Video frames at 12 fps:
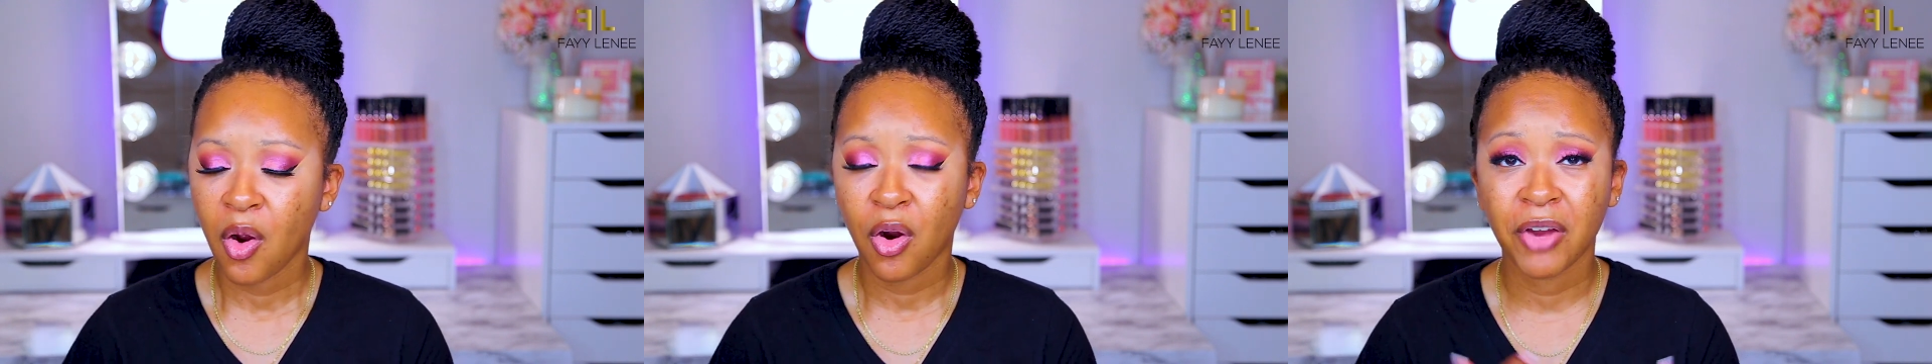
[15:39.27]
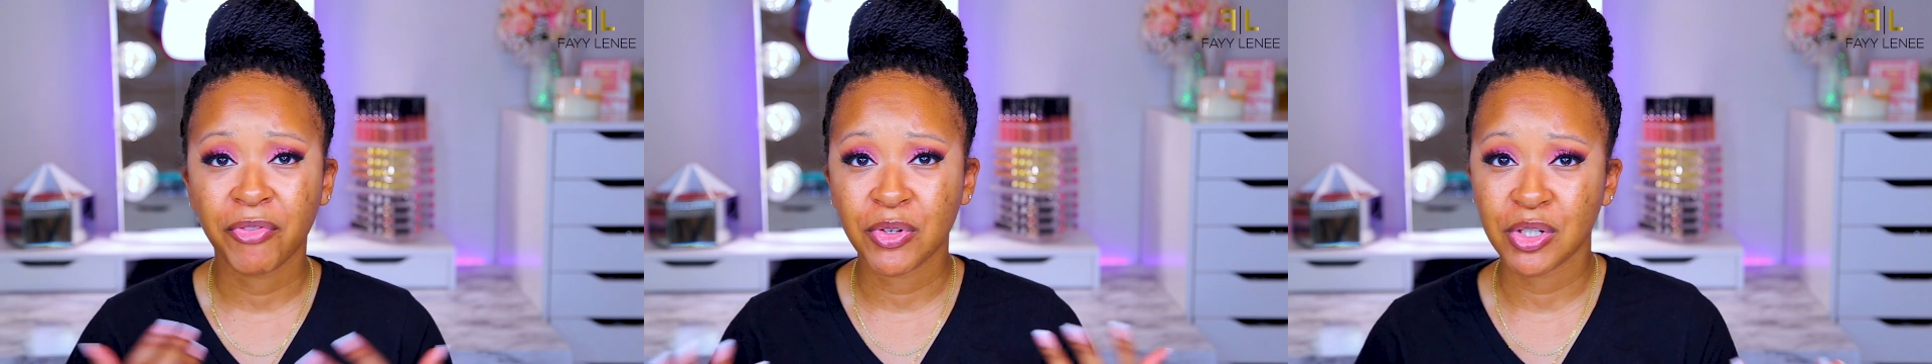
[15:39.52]

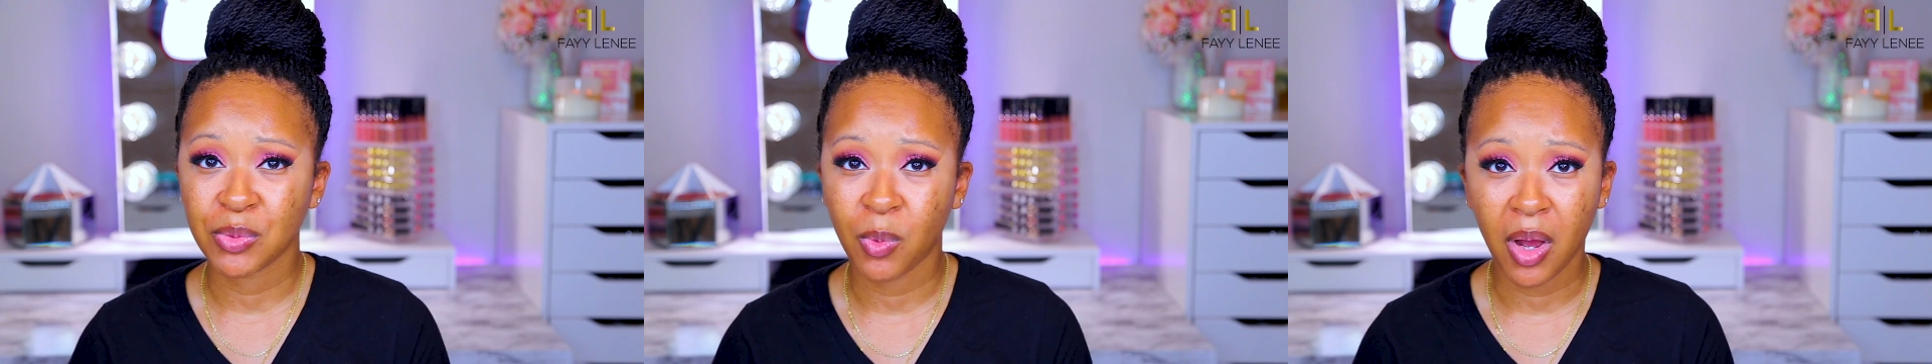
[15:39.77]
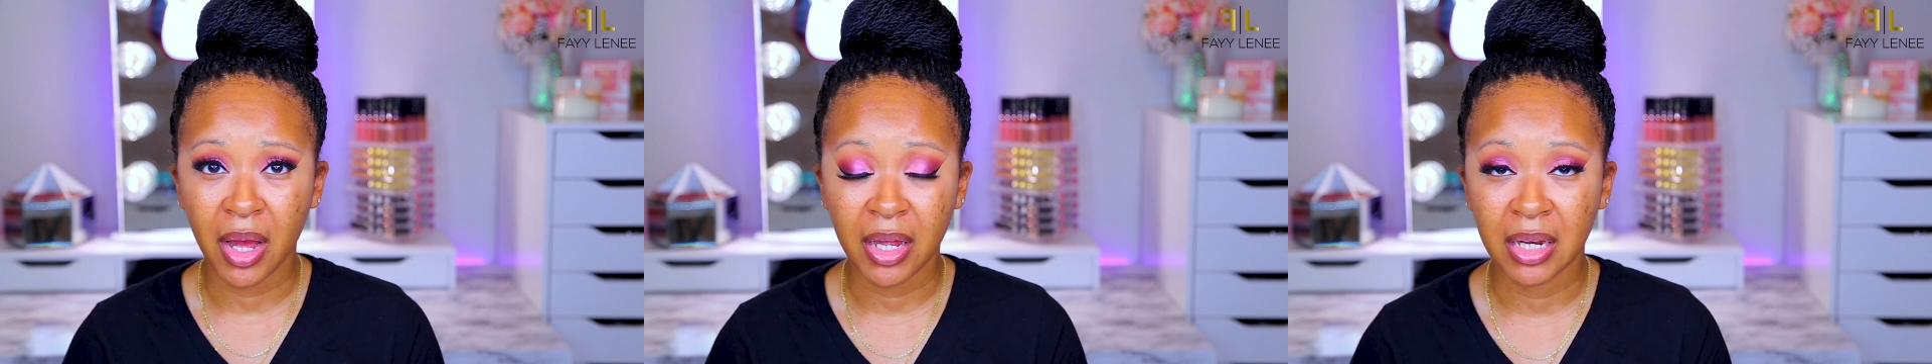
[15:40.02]
or if you just
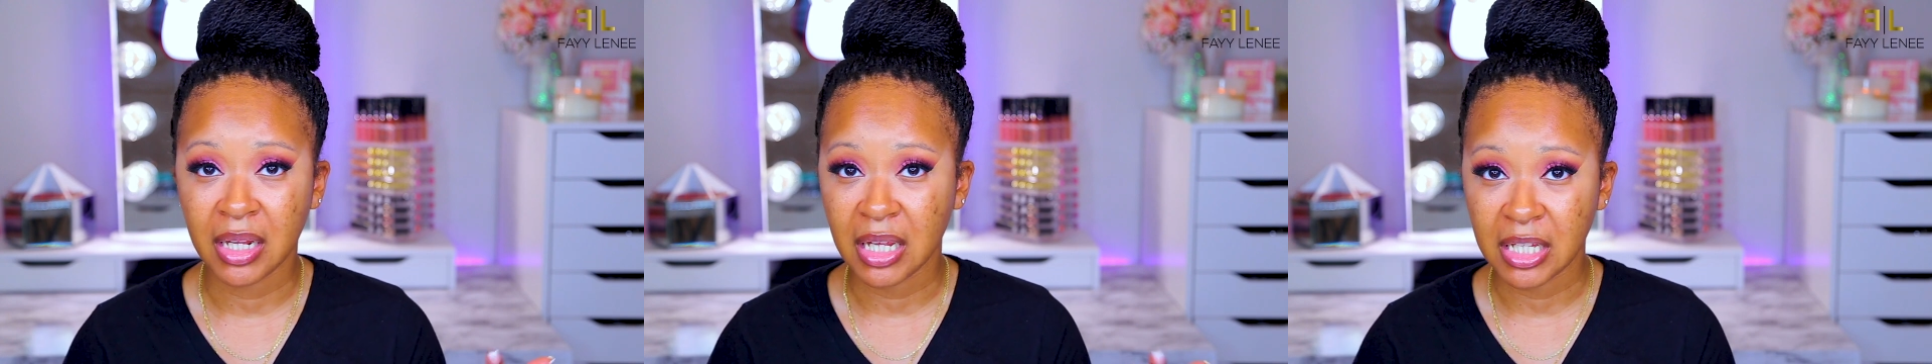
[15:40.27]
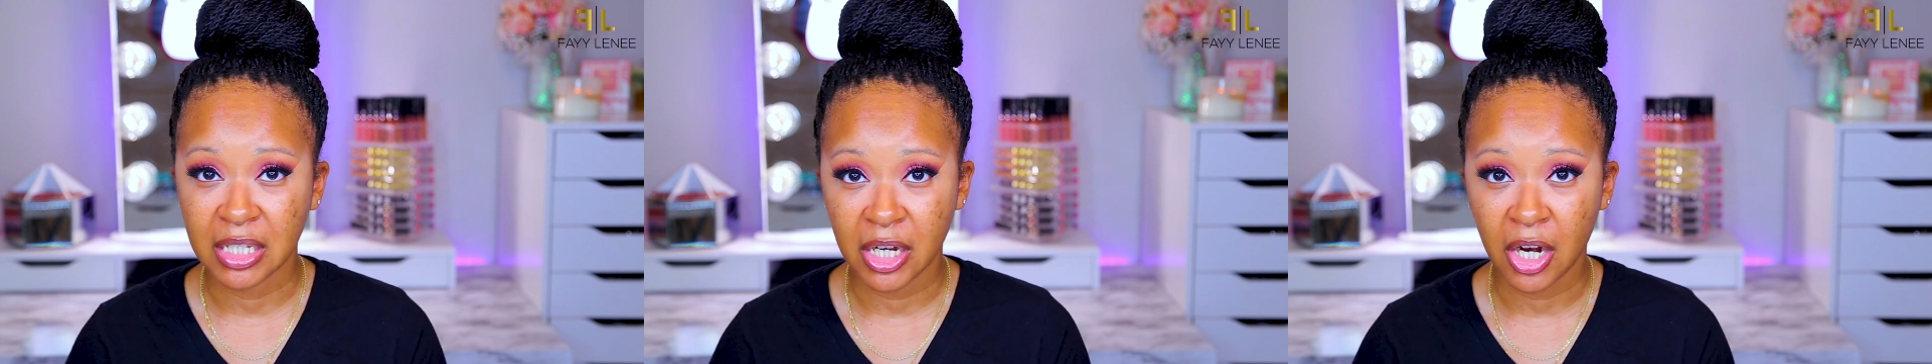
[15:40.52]
want an
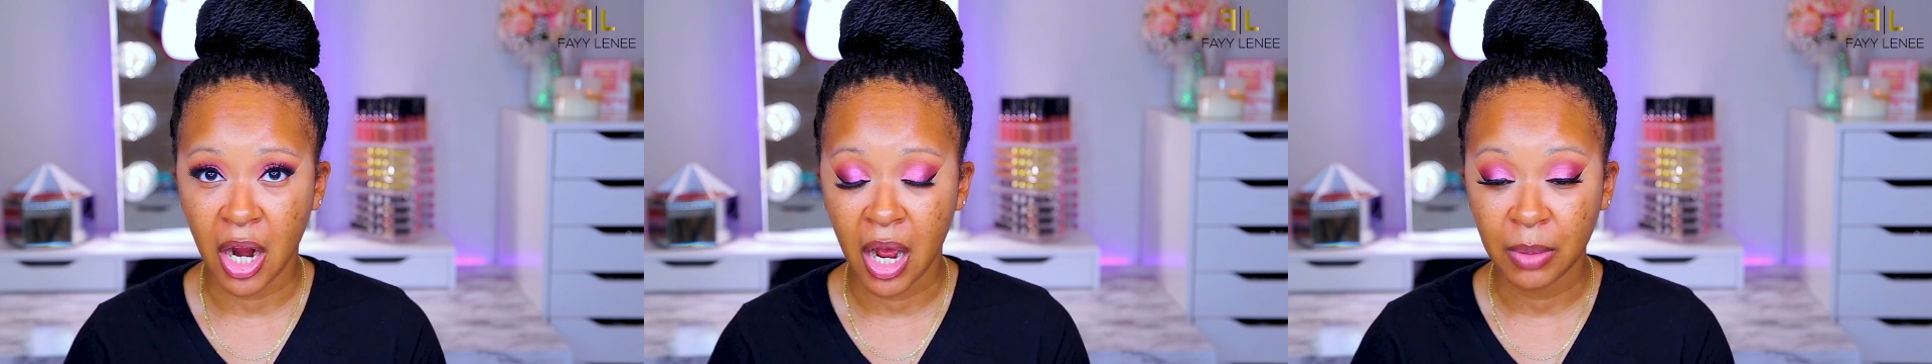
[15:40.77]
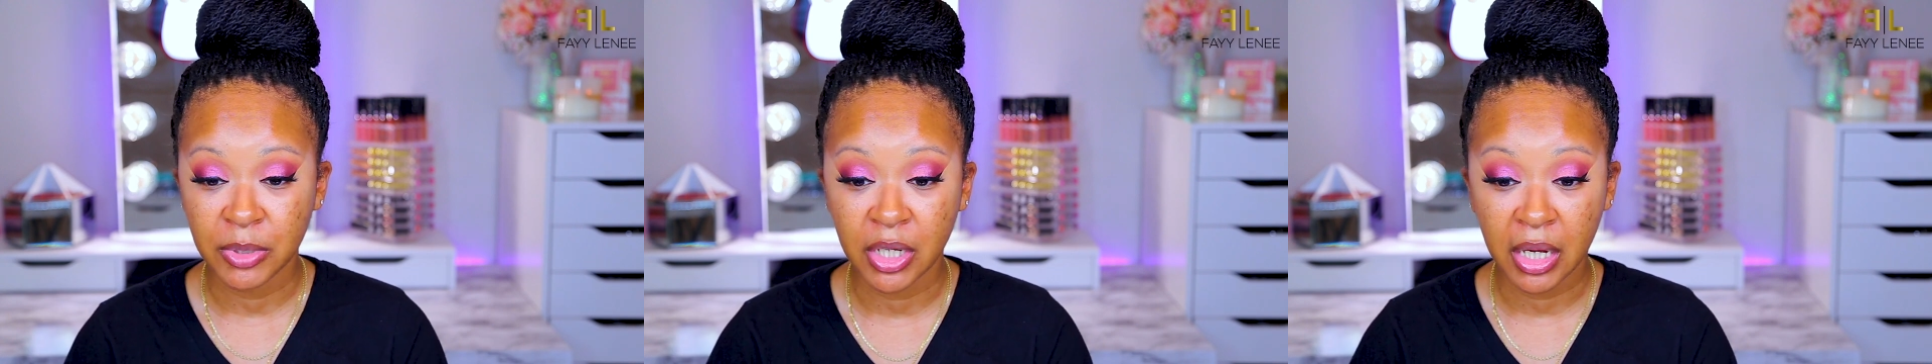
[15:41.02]
easier
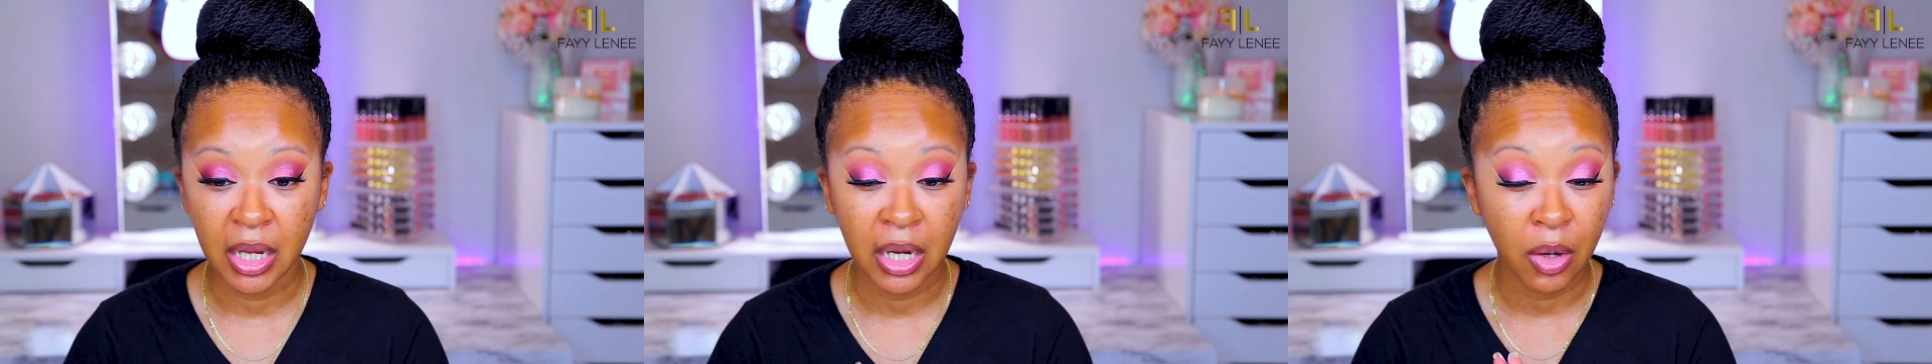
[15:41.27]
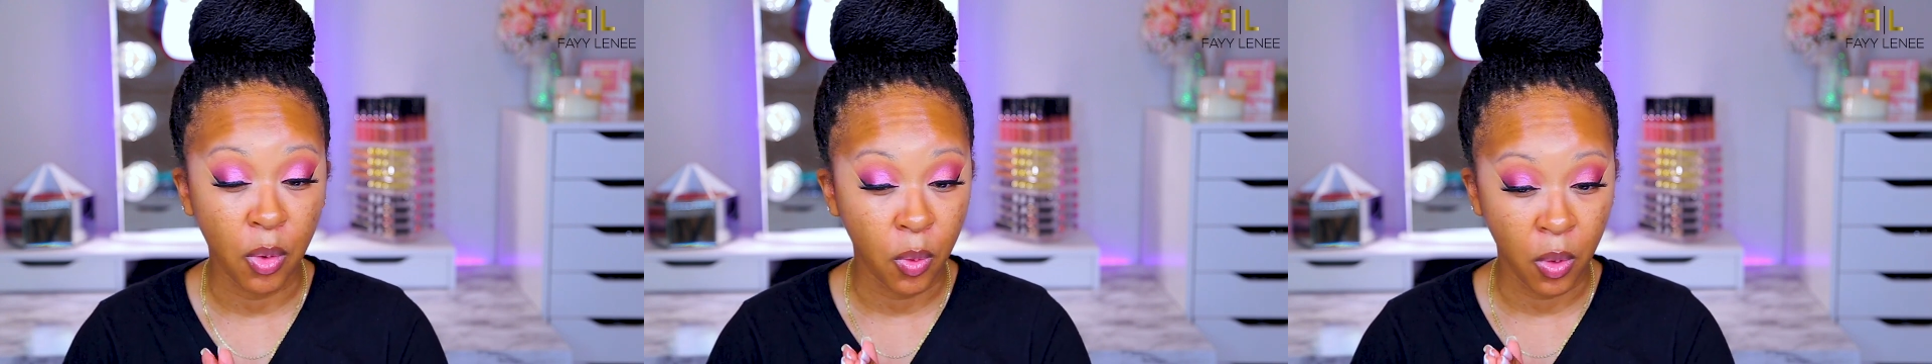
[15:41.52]

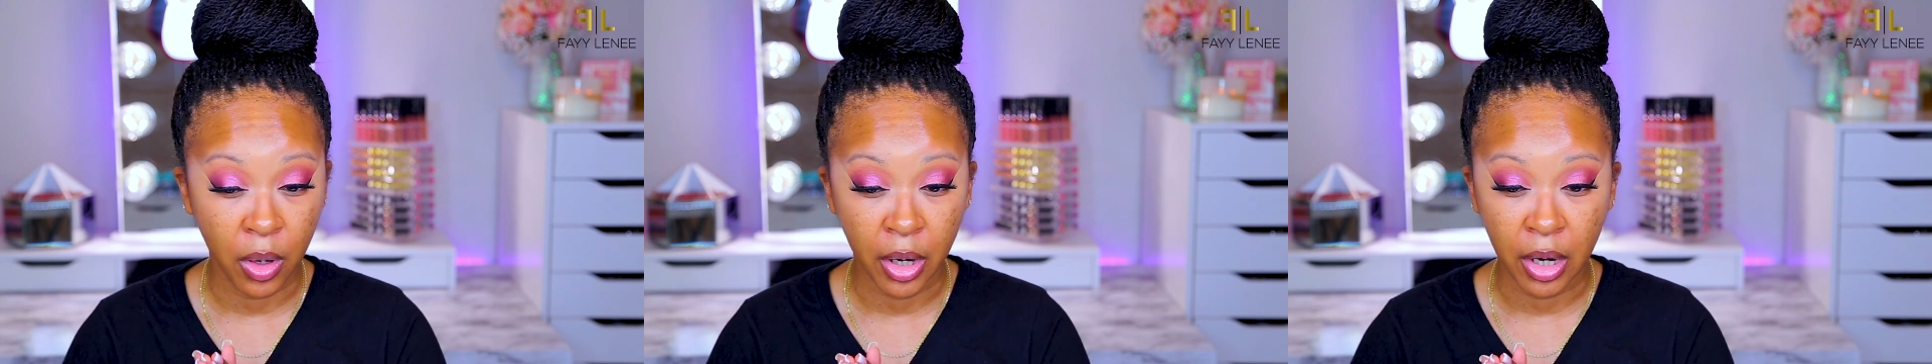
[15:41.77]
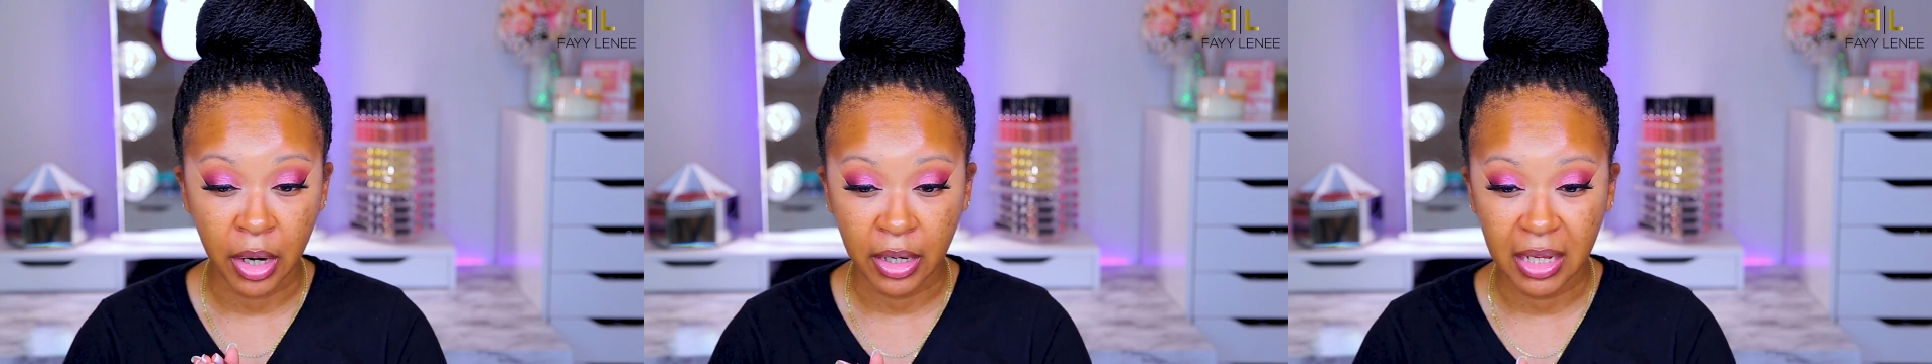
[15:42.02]
option or